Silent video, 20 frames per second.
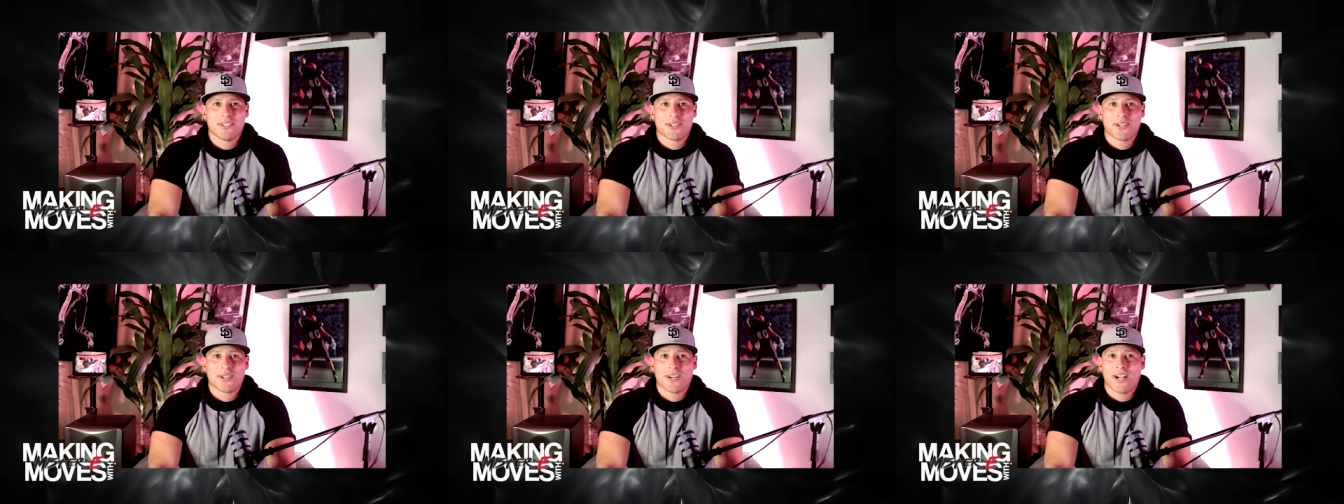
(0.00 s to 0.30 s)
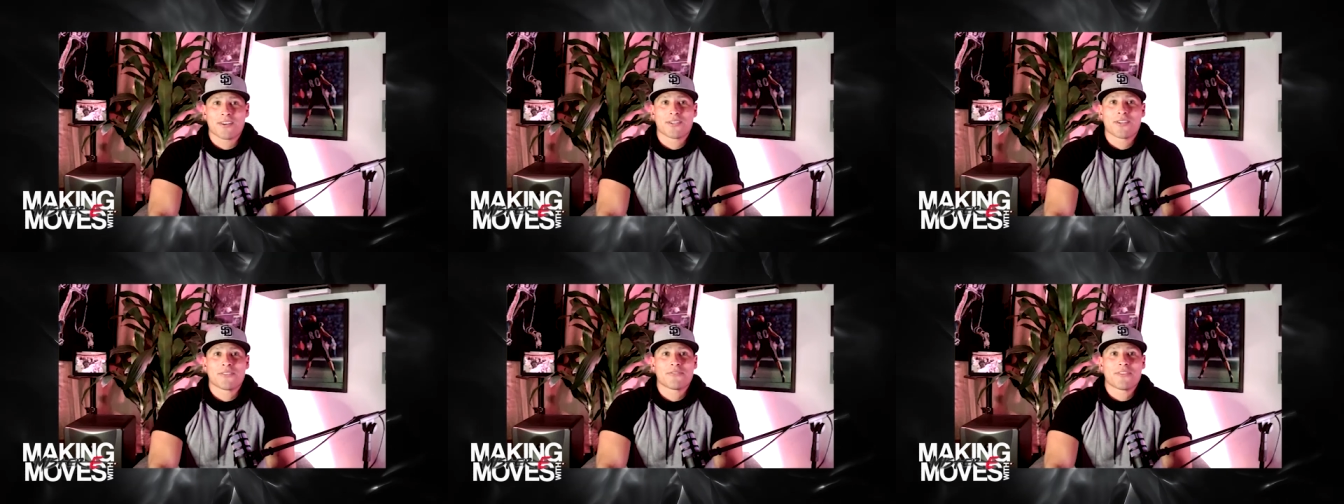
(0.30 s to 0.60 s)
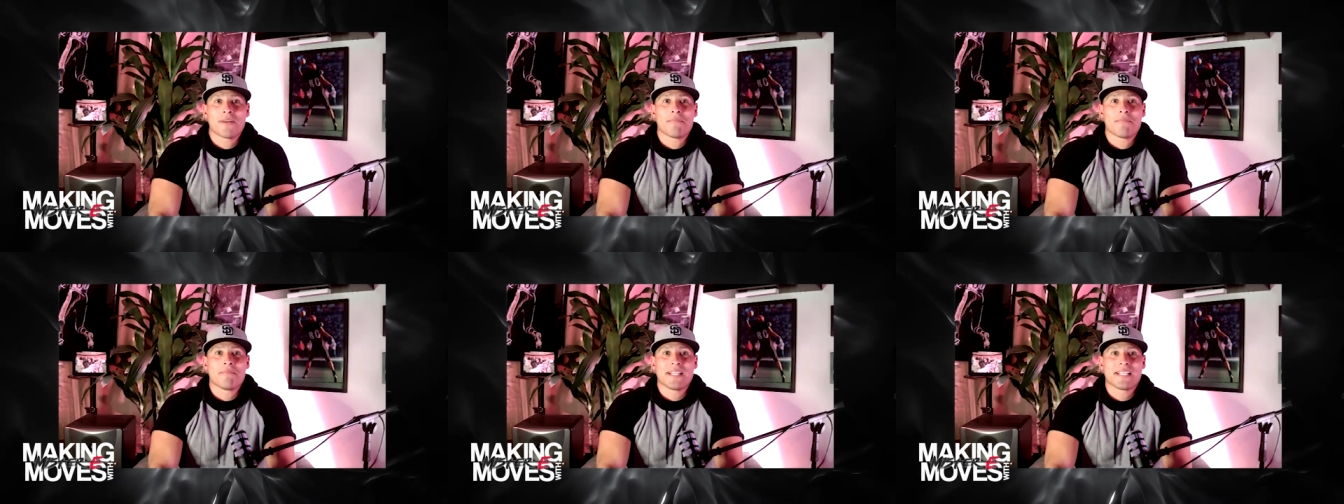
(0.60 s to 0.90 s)
or I don't know if
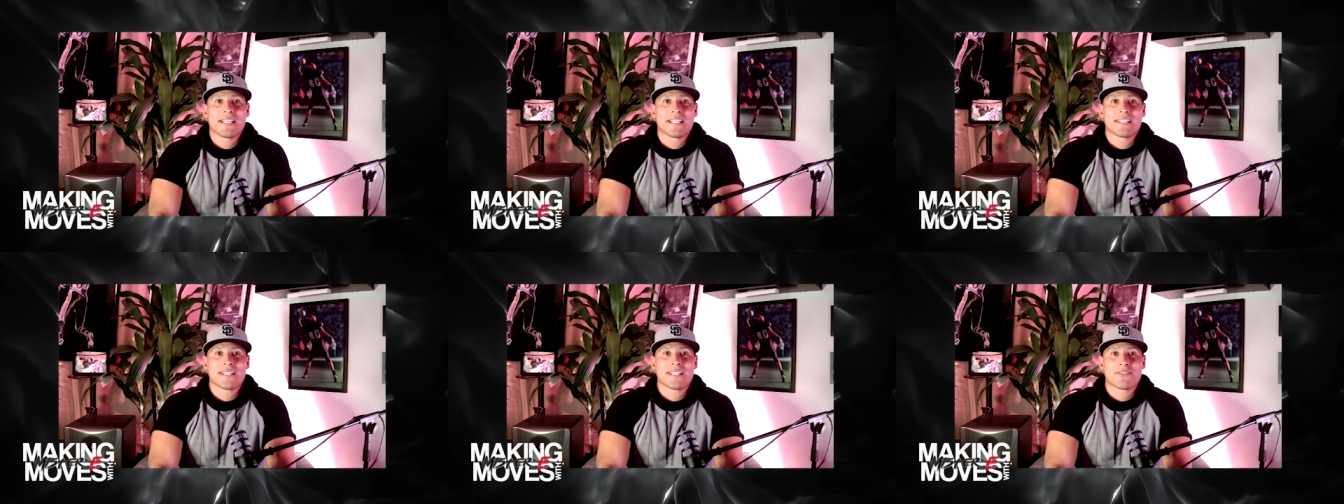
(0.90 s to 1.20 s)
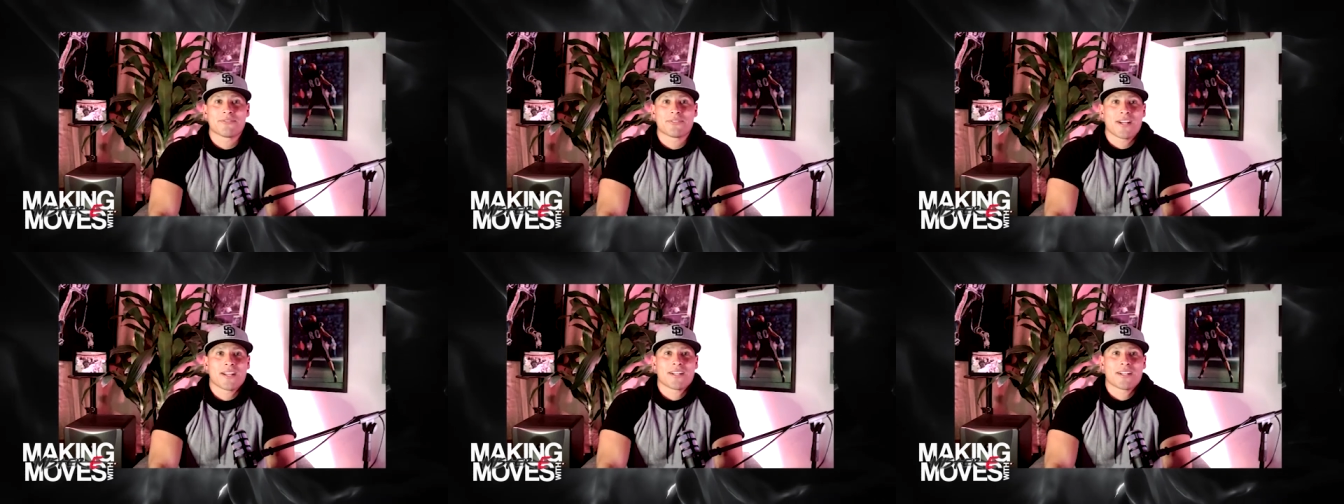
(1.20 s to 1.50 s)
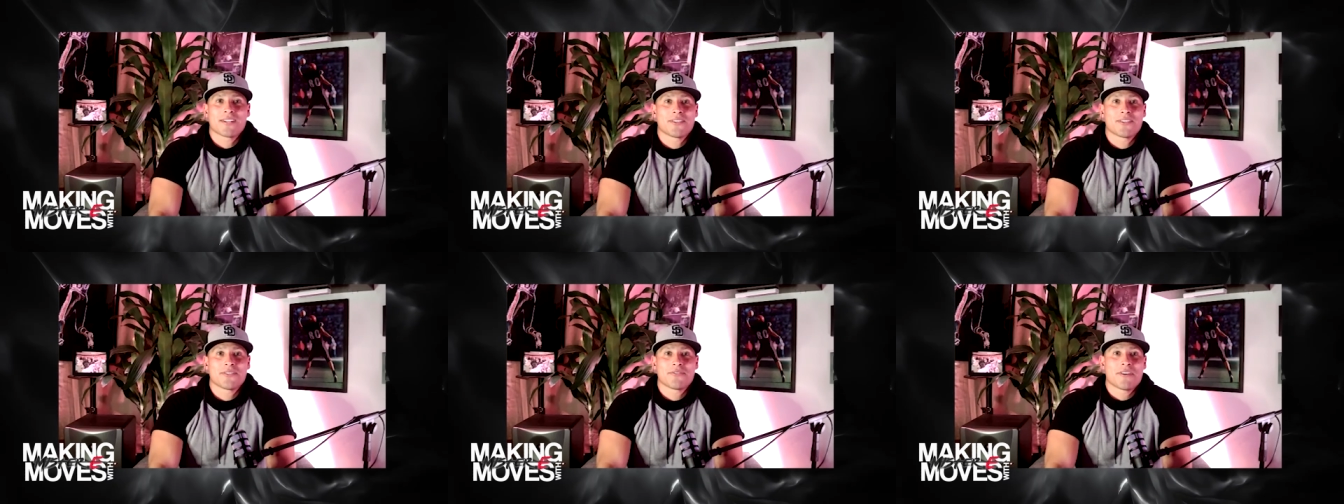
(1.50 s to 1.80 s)
I'm big enough, or I
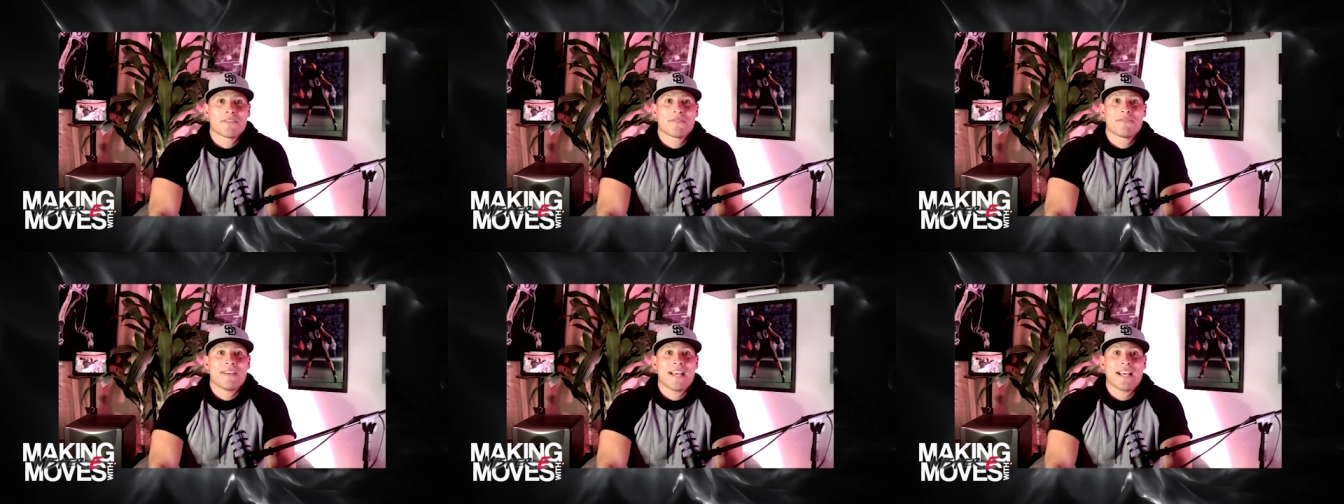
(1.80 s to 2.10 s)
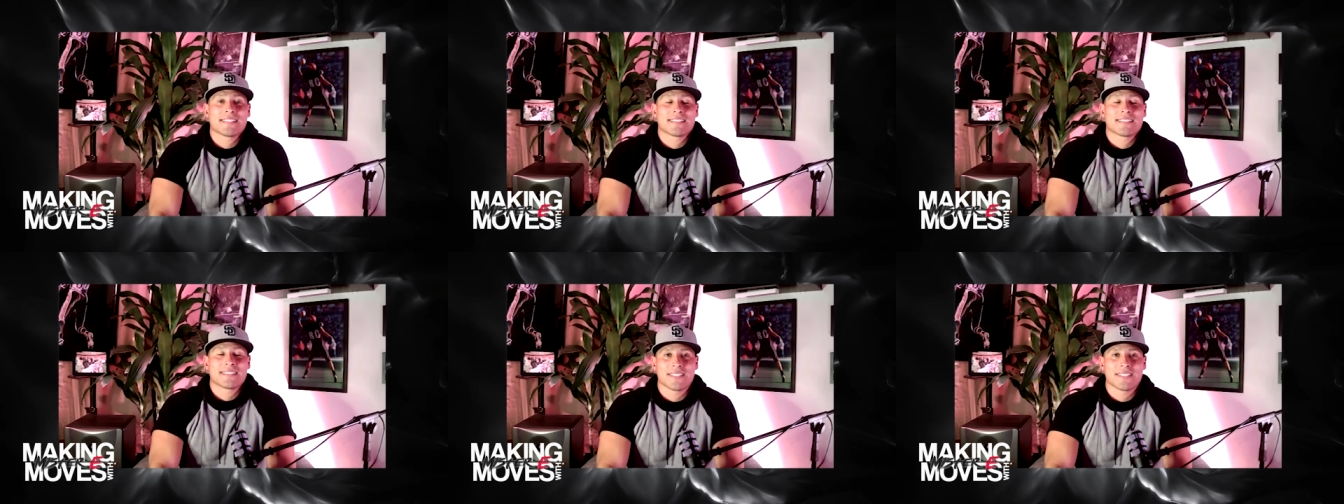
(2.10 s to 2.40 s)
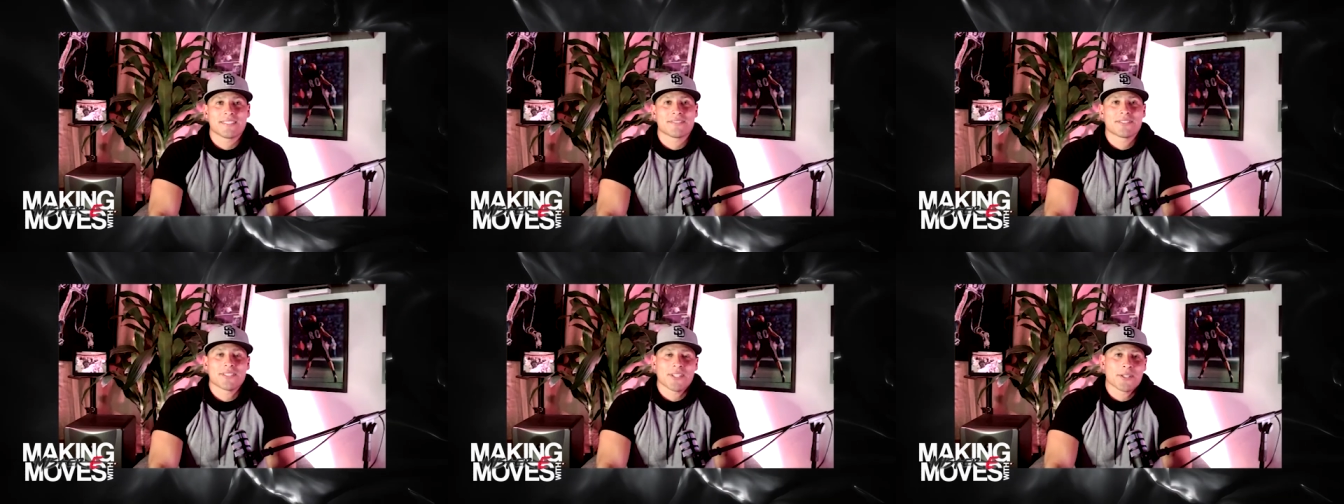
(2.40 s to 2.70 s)
don't know if I'm fast
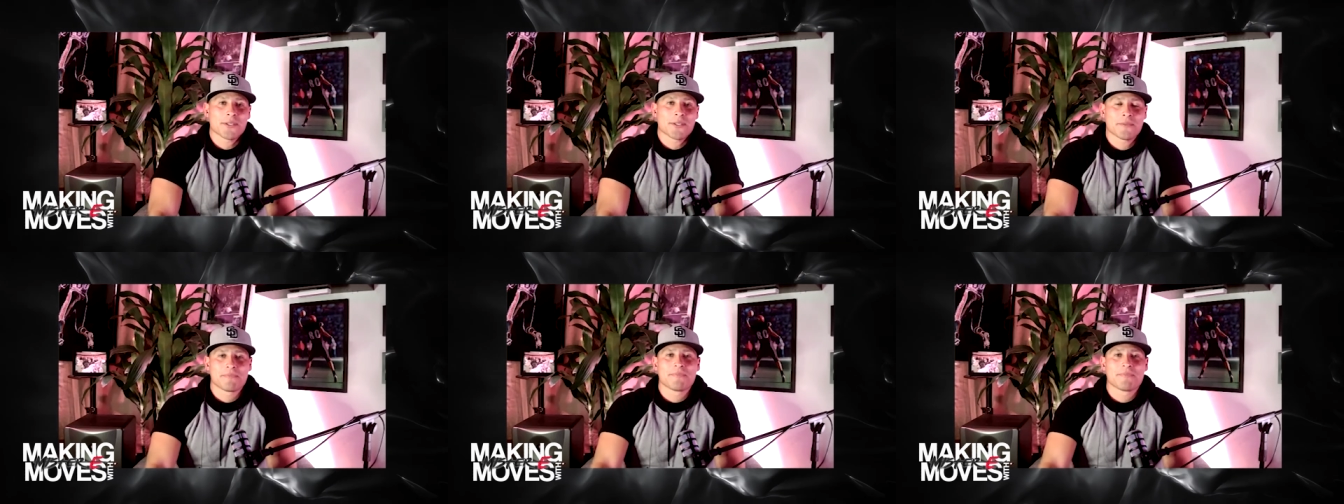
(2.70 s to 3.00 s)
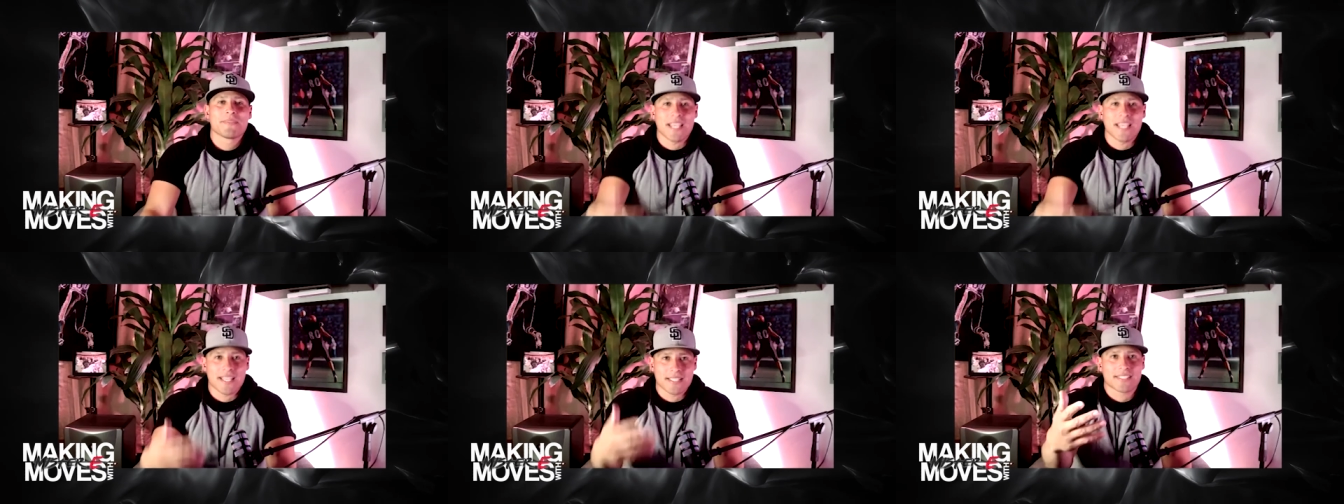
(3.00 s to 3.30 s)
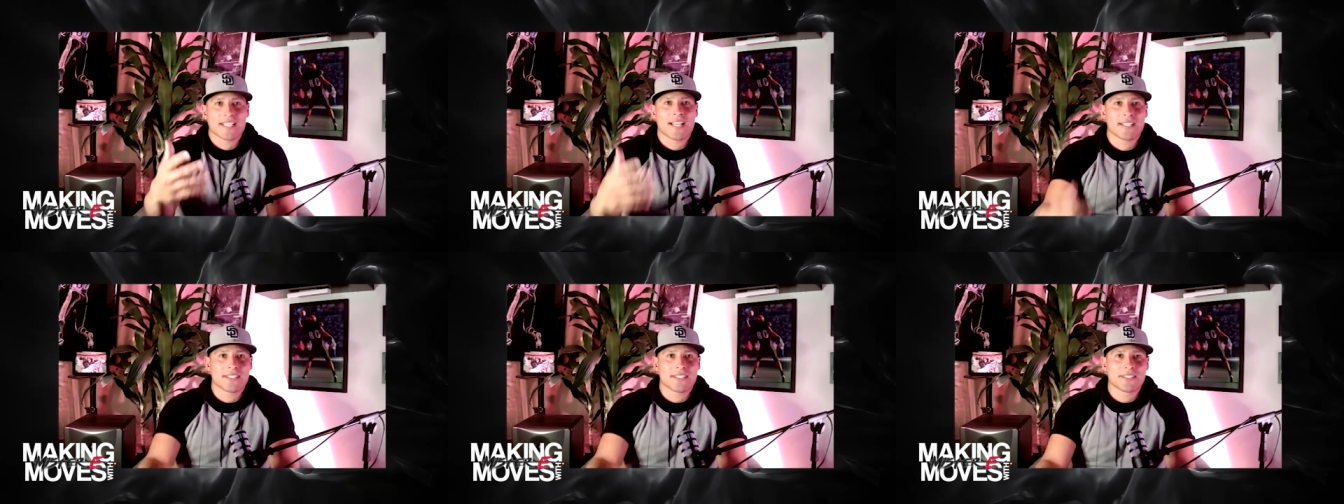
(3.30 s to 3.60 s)
enough. So yes, I